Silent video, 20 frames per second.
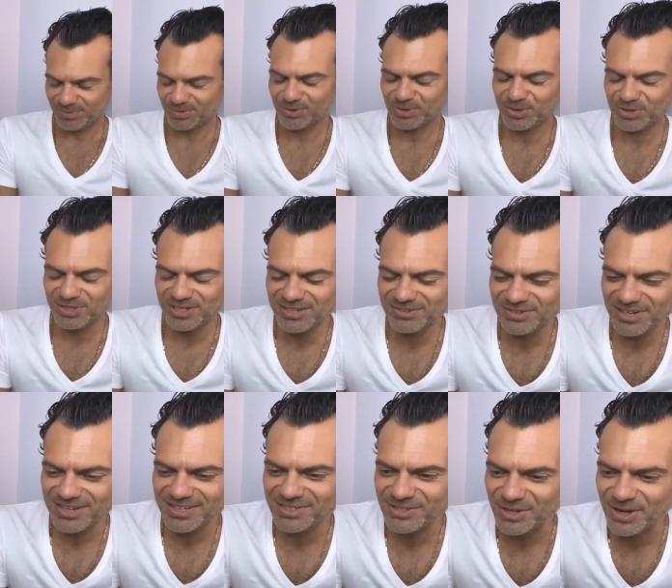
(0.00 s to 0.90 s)
Good
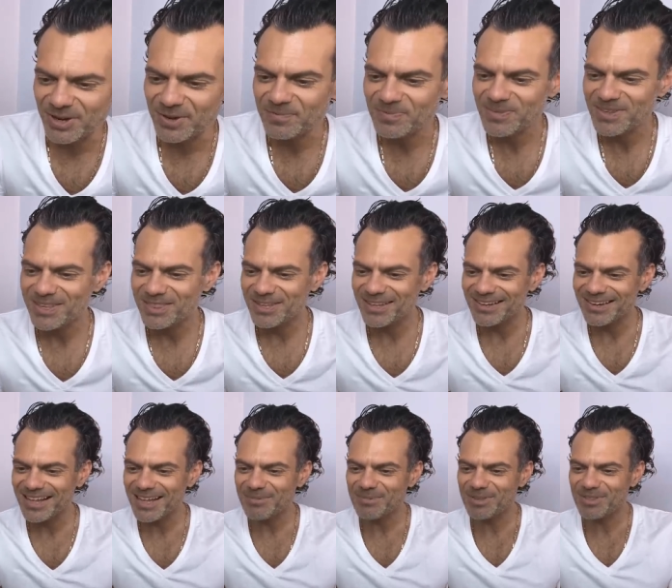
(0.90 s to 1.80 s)
evening, sir. The
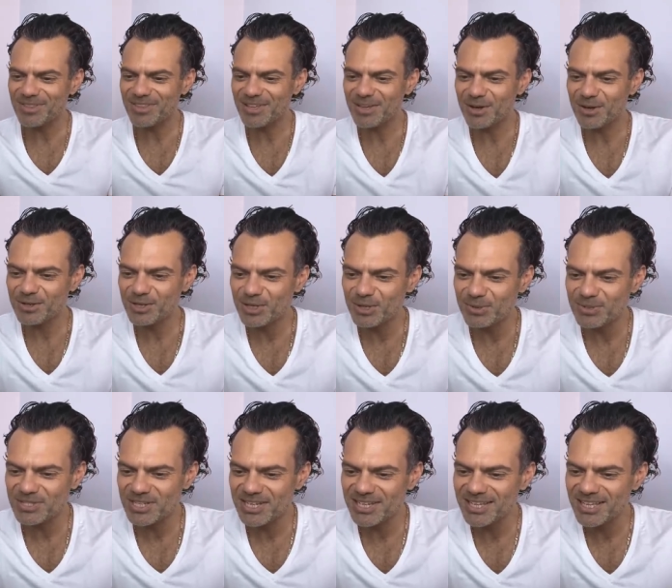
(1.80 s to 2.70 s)
claim that they are
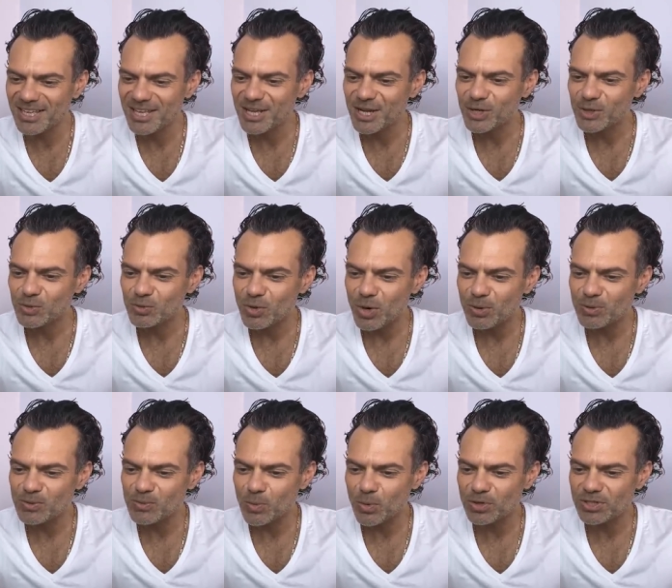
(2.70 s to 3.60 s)
using
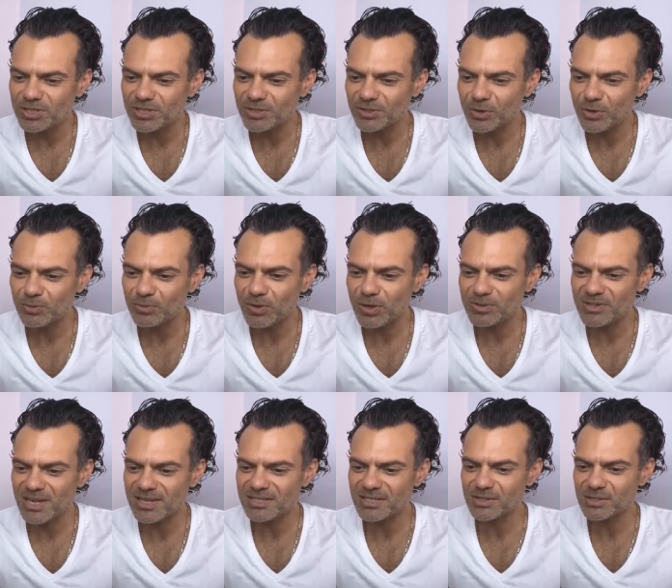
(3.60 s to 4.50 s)
rose water, not rose
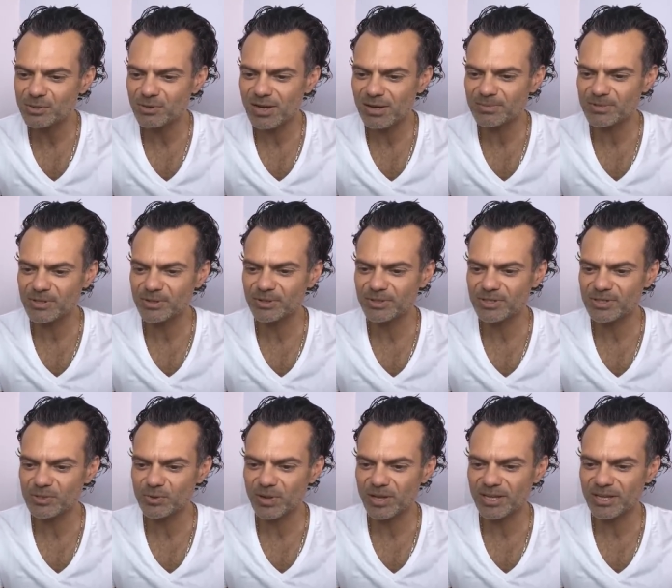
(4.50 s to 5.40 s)
essence or absolute,
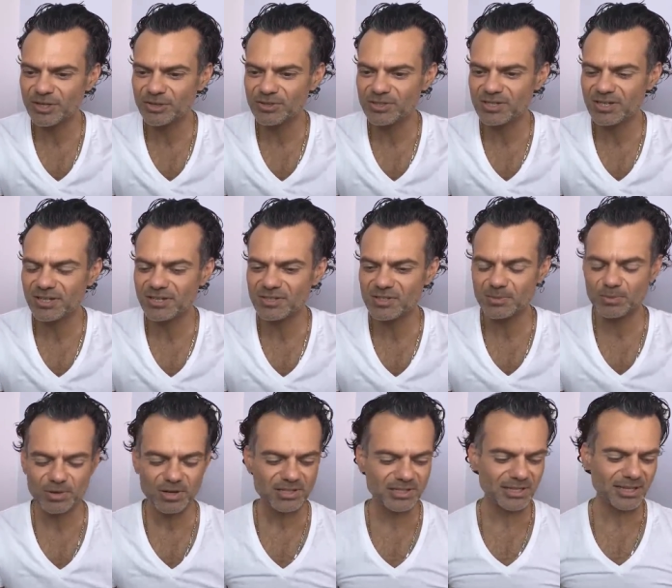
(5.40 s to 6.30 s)
is quite interesting and
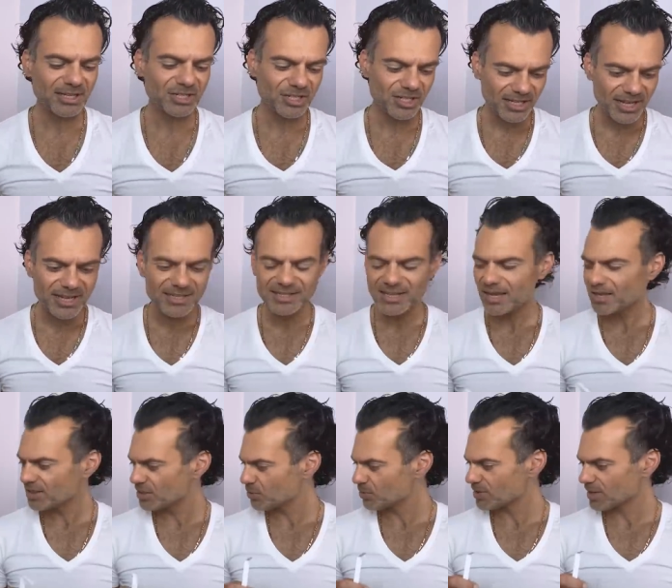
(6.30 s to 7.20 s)
surprising, actually. Yes, I
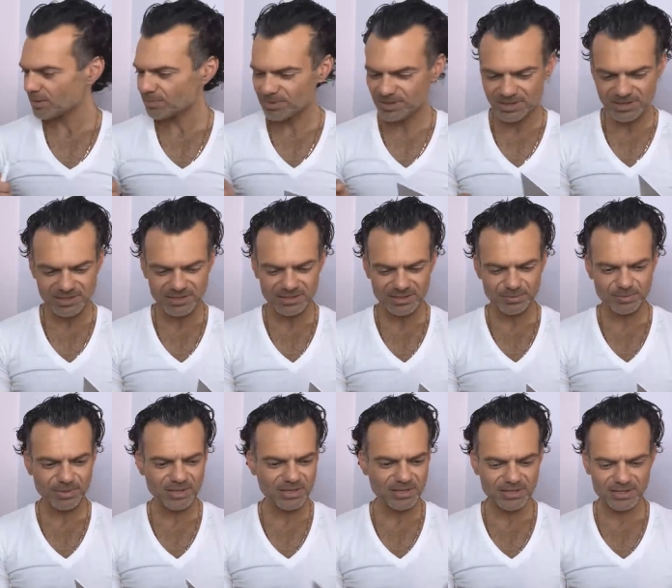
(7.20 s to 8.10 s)
thought that because
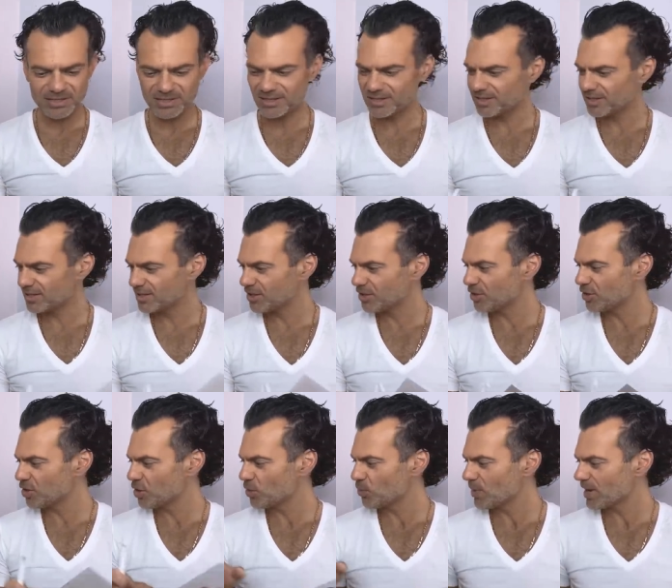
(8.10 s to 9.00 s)
because
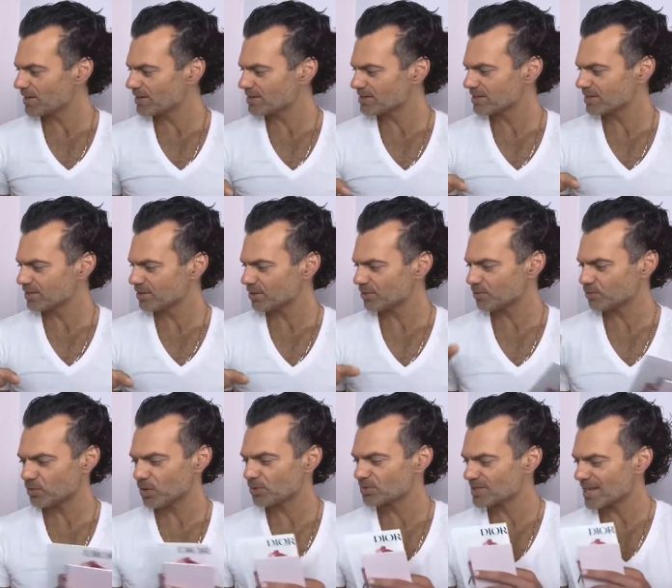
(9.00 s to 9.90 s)
nowhere does it, you know,
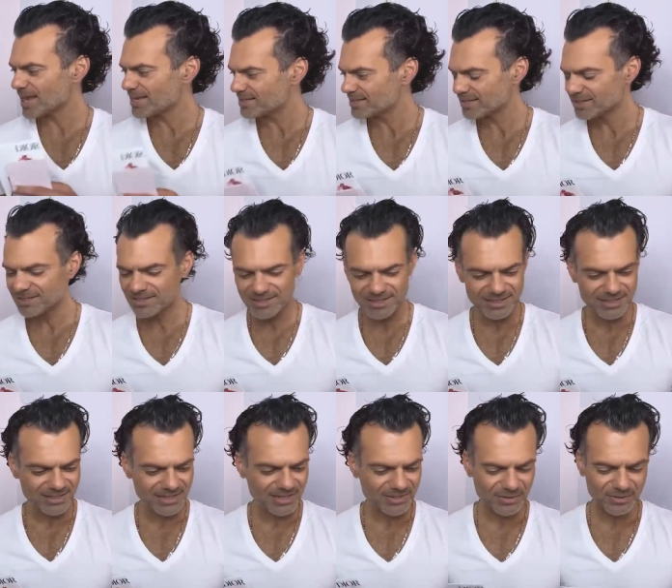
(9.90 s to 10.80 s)
rose essence it
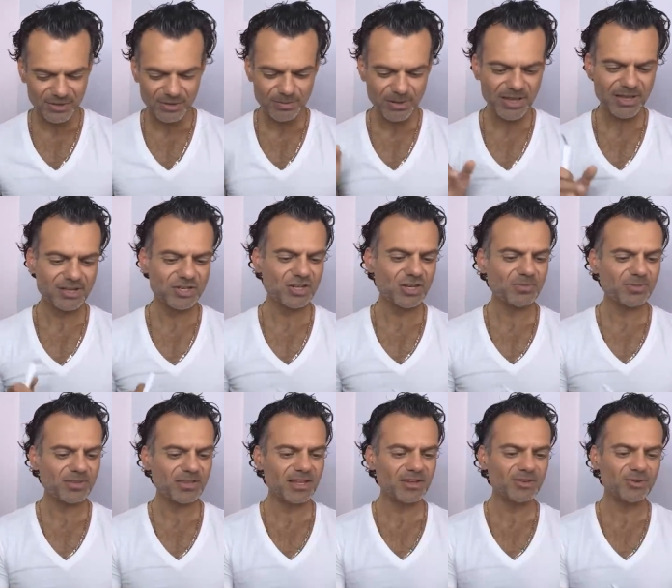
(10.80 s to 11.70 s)
says on the packaging,
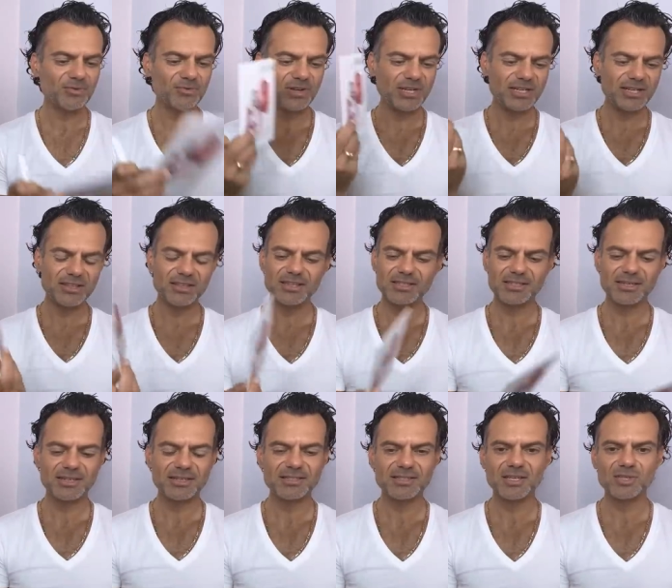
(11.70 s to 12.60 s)
but then you're reading this
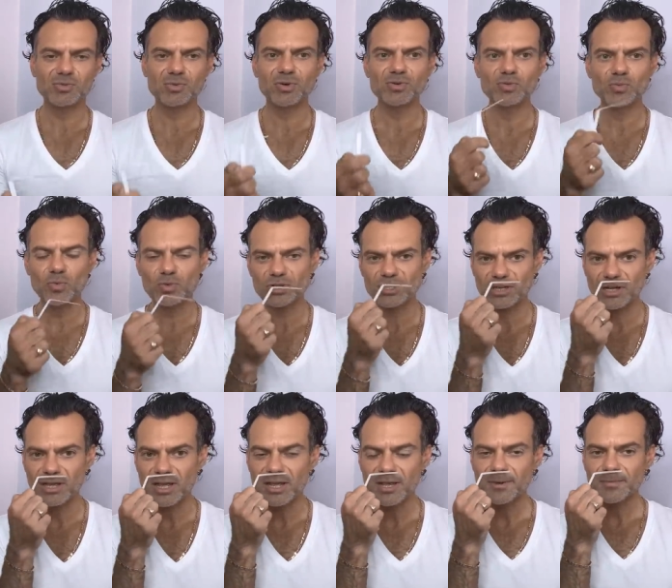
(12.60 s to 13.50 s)
and it says rose water.
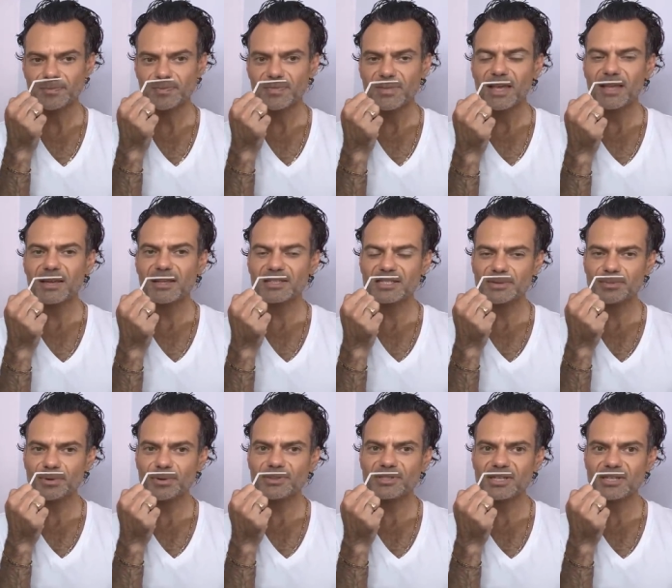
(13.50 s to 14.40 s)
And I
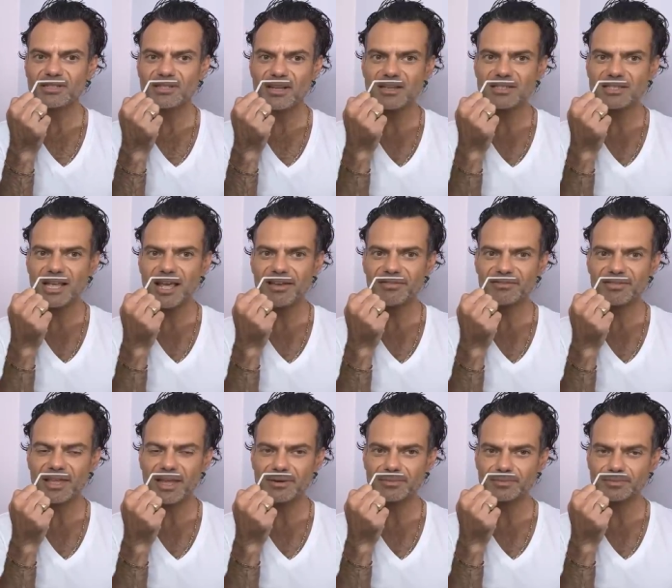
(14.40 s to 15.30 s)
suppose it does have
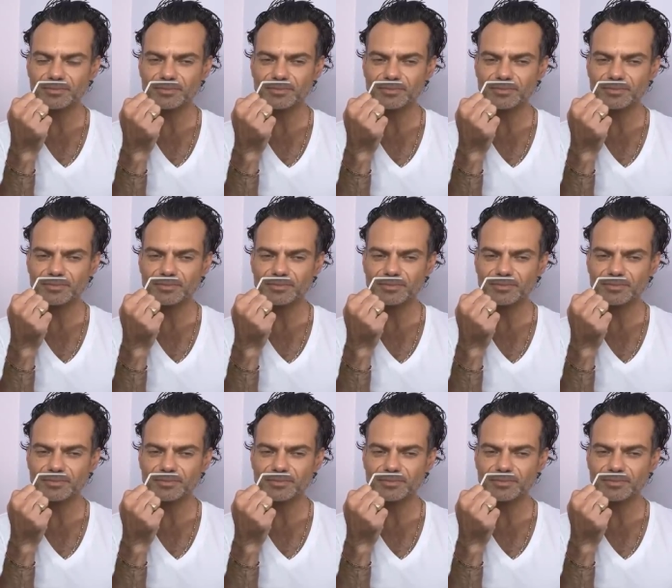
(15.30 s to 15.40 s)
that